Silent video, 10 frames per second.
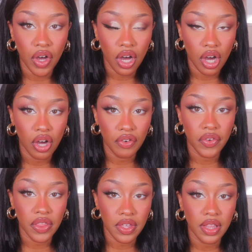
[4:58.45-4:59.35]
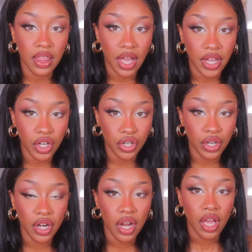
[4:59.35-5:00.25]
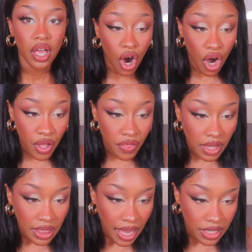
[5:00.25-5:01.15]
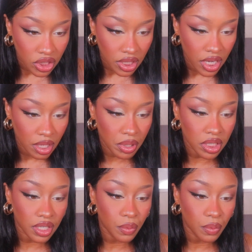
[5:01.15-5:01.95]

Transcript: of the liner on the lash line because it